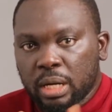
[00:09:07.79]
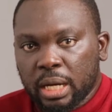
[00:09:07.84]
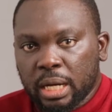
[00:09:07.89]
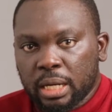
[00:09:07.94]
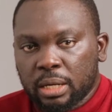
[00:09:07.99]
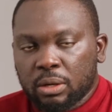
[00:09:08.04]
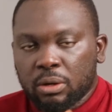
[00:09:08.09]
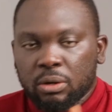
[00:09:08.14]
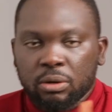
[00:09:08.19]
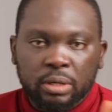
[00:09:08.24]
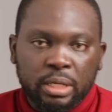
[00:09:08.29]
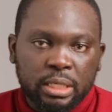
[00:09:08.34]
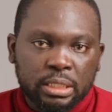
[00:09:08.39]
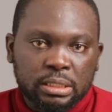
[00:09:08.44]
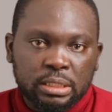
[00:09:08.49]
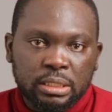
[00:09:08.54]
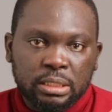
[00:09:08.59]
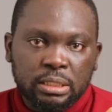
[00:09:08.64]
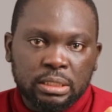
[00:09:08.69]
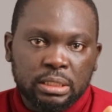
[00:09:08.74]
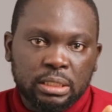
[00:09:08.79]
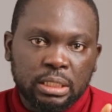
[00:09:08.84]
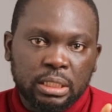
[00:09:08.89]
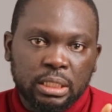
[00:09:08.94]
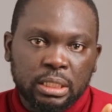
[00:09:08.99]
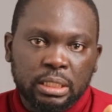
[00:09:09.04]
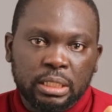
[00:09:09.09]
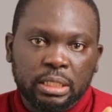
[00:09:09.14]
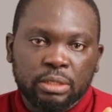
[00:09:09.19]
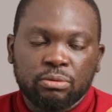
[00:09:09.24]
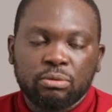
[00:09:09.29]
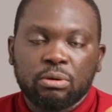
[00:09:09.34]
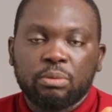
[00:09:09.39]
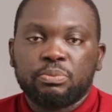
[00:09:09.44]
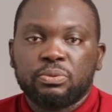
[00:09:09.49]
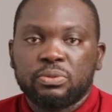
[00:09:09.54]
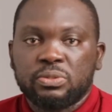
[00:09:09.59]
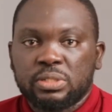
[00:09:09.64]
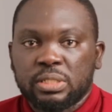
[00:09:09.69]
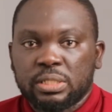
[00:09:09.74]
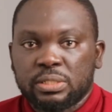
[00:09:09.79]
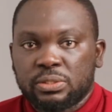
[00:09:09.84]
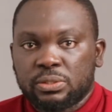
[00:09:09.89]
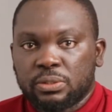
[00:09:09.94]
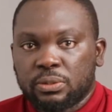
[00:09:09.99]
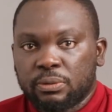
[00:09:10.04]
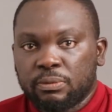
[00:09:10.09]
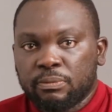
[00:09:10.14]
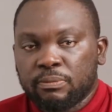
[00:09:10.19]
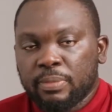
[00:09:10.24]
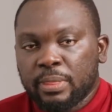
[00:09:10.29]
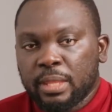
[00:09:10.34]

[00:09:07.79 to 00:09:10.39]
and correcting in a raw processor